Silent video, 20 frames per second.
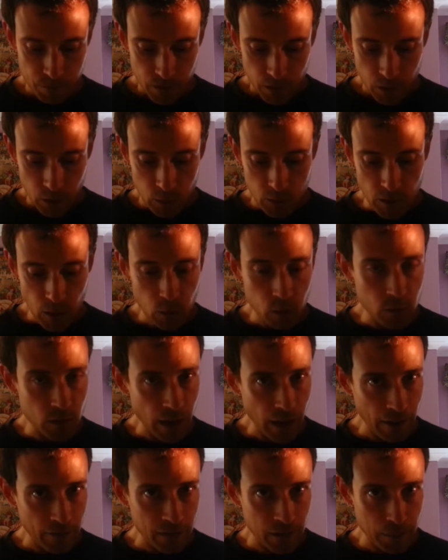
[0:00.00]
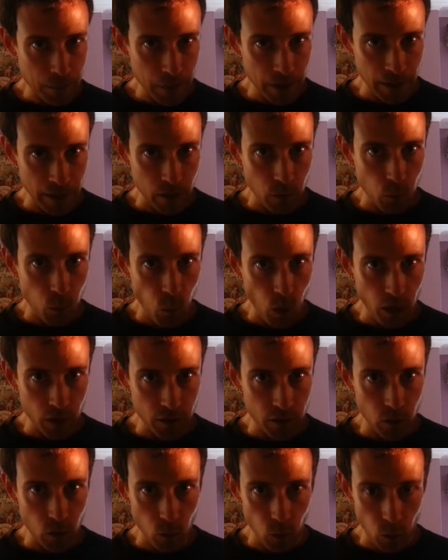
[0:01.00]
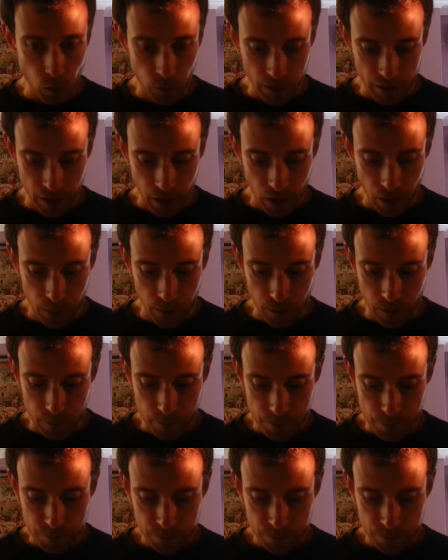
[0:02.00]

You don't have to pick one or the other.